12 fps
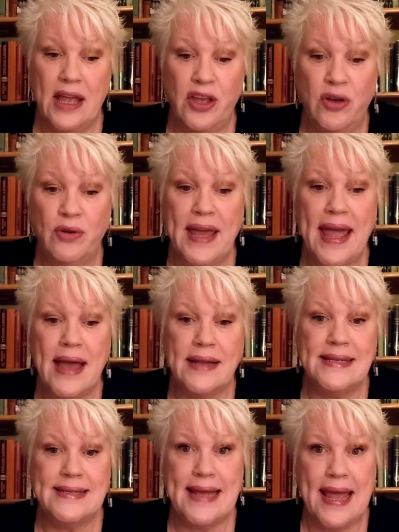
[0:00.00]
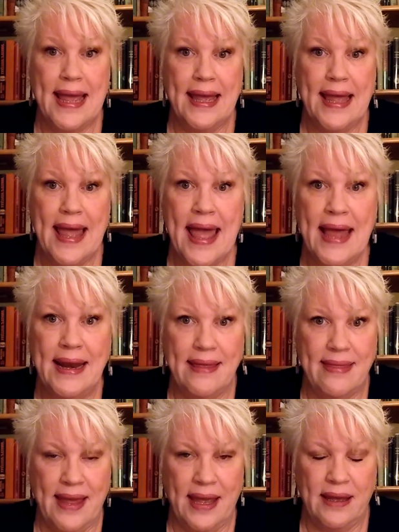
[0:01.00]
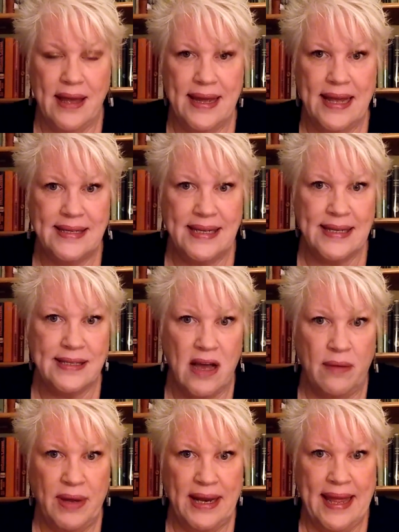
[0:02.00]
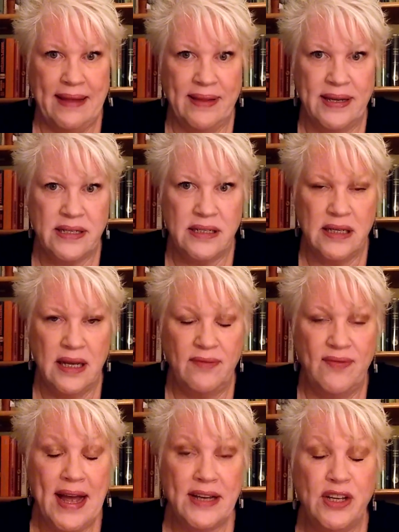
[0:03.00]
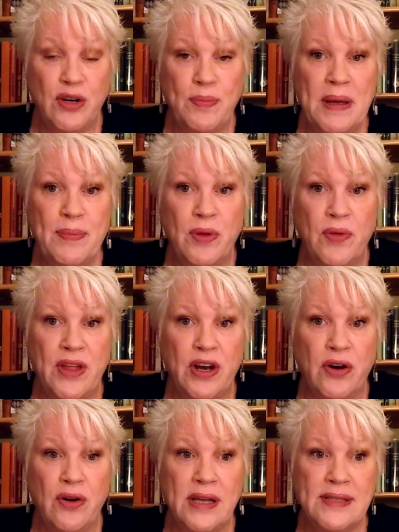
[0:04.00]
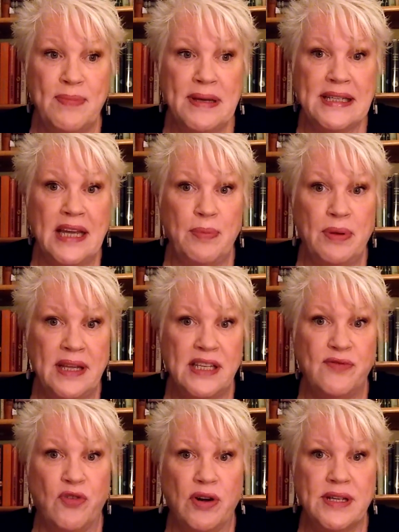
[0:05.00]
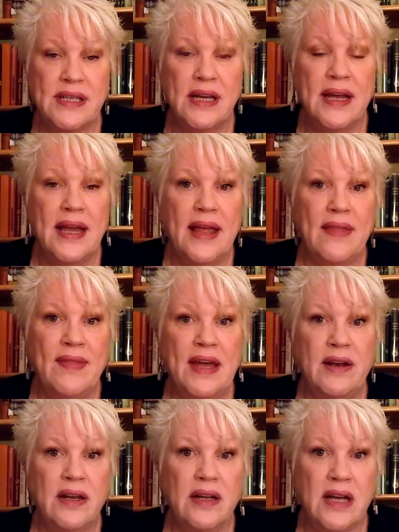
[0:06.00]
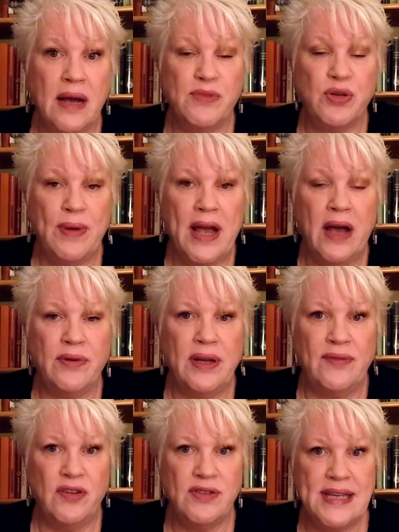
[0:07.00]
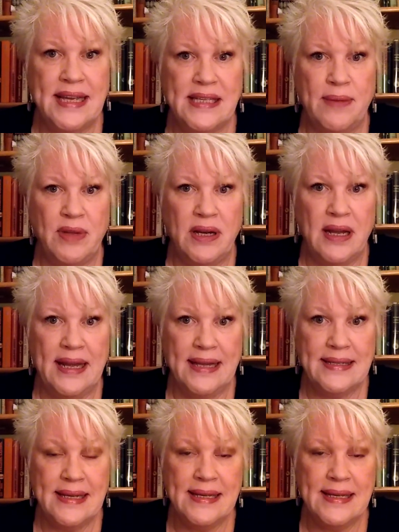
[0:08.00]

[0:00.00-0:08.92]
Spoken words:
You can't say anything against Islam in England. In fact, there are people that it's basically a police force that comes around, if you say something against